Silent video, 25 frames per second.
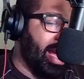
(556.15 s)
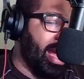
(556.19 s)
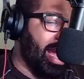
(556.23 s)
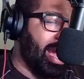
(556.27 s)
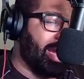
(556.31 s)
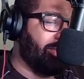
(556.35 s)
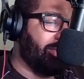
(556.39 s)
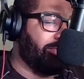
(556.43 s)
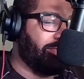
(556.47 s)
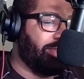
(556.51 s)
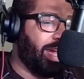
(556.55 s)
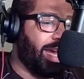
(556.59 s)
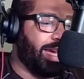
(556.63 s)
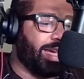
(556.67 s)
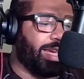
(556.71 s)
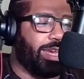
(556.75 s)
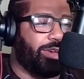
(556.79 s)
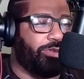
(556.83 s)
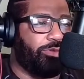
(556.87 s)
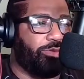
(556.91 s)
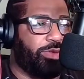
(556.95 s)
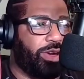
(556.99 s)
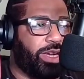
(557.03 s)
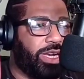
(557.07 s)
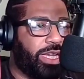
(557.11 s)
I don't like
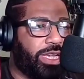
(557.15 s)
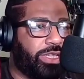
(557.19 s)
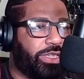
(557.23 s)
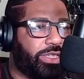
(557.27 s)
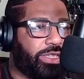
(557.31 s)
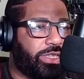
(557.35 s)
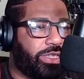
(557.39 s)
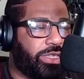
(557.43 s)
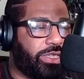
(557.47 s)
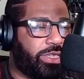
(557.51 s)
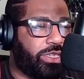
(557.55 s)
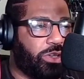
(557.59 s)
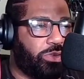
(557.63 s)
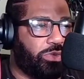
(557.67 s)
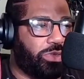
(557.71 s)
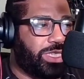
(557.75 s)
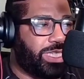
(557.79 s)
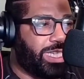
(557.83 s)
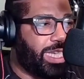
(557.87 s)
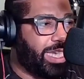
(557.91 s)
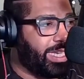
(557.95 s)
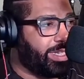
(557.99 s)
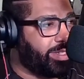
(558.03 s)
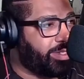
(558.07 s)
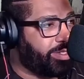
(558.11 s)
it when it's so
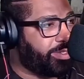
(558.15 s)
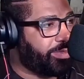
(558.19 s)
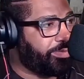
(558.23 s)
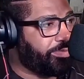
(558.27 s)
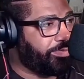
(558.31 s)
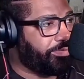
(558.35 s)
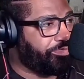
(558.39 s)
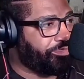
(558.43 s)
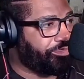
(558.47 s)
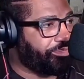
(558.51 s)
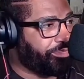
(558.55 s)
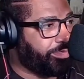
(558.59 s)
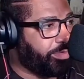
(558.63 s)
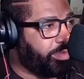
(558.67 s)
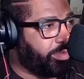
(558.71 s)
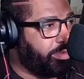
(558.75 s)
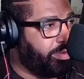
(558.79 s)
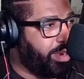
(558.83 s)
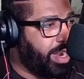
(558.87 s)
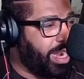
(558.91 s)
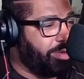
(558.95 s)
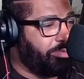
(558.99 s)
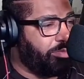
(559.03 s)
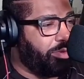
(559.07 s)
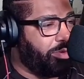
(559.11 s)
tense,
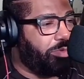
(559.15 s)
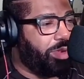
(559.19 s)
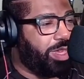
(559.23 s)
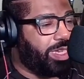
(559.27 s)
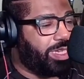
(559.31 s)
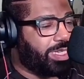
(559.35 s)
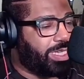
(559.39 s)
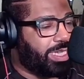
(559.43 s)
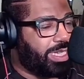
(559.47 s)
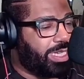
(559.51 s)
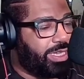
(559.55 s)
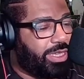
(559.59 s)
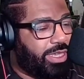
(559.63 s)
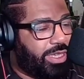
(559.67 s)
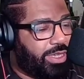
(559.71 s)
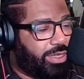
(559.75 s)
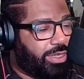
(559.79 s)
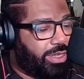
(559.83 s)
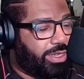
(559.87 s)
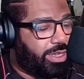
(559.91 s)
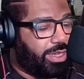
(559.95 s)
right? When we see the